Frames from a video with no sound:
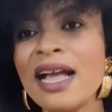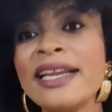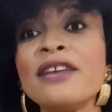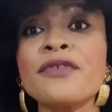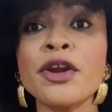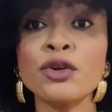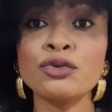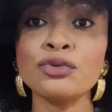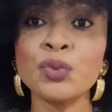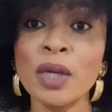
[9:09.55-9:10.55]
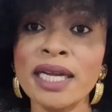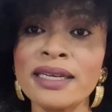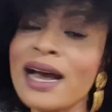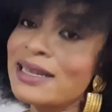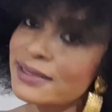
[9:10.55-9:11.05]
and a very good
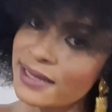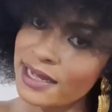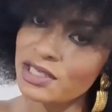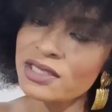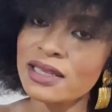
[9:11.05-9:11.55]
one as such.